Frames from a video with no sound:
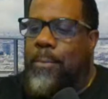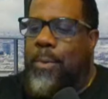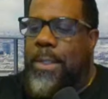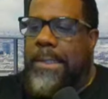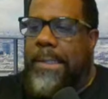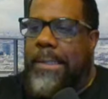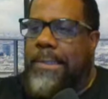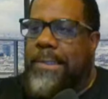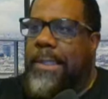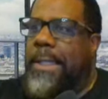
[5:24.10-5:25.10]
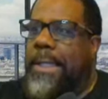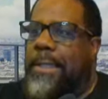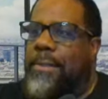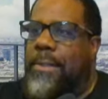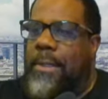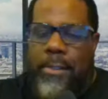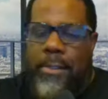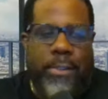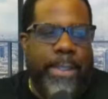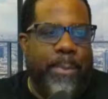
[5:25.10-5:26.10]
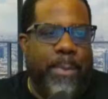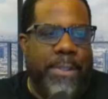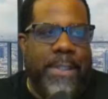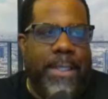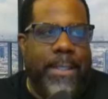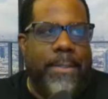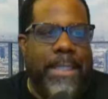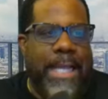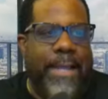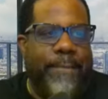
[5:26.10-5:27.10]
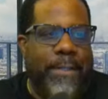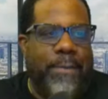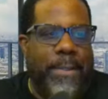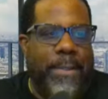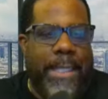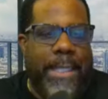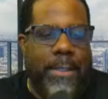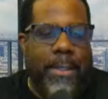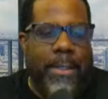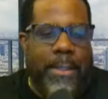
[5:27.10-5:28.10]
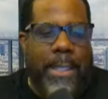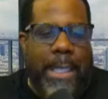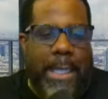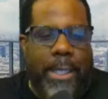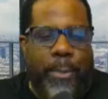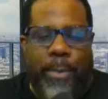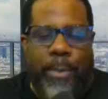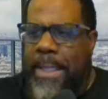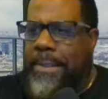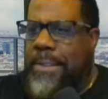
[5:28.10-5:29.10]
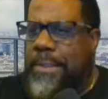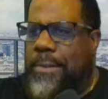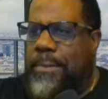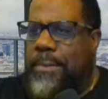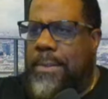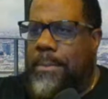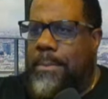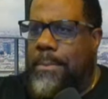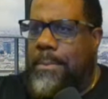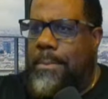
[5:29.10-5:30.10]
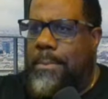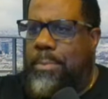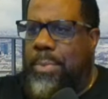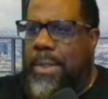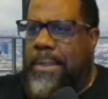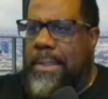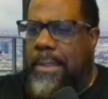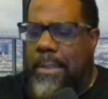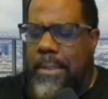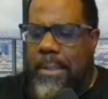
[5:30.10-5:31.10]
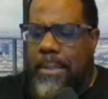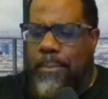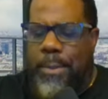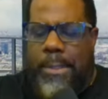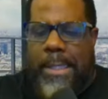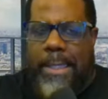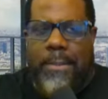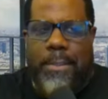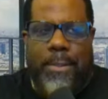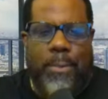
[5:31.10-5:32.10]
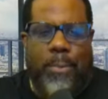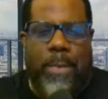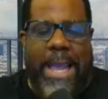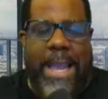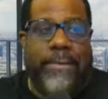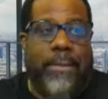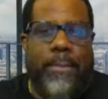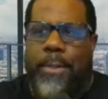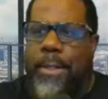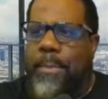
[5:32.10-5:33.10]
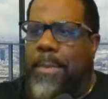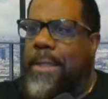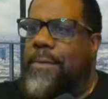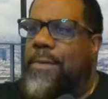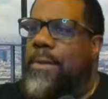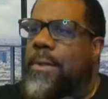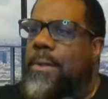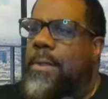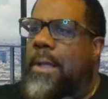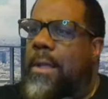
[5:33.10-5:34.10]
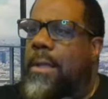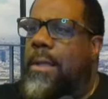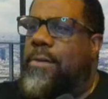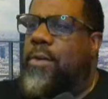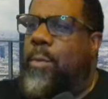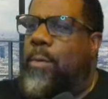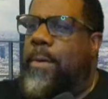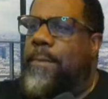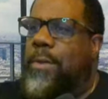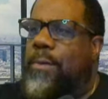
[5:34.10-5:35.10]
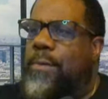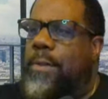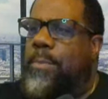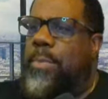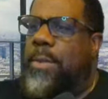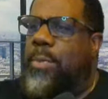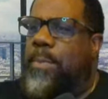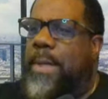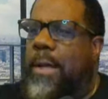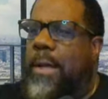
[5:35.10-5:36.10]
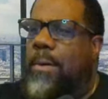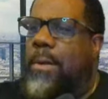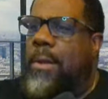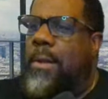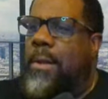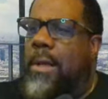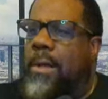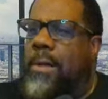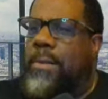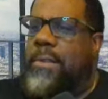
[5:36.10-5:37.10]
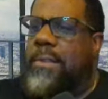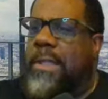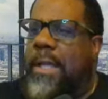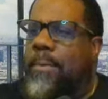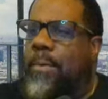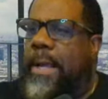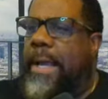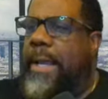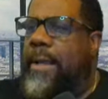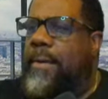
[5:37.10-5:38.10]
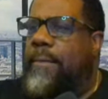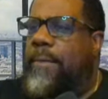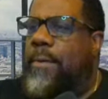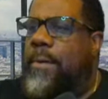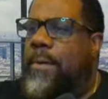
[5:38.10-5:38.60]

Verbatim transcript: what shilling is. Somebody mentioned it in a live yesterday, and I didn't really pay attention to it, but uh, I would like to know actually what it means. Uh, Turbo Revolution, People Power. I heard this guy will have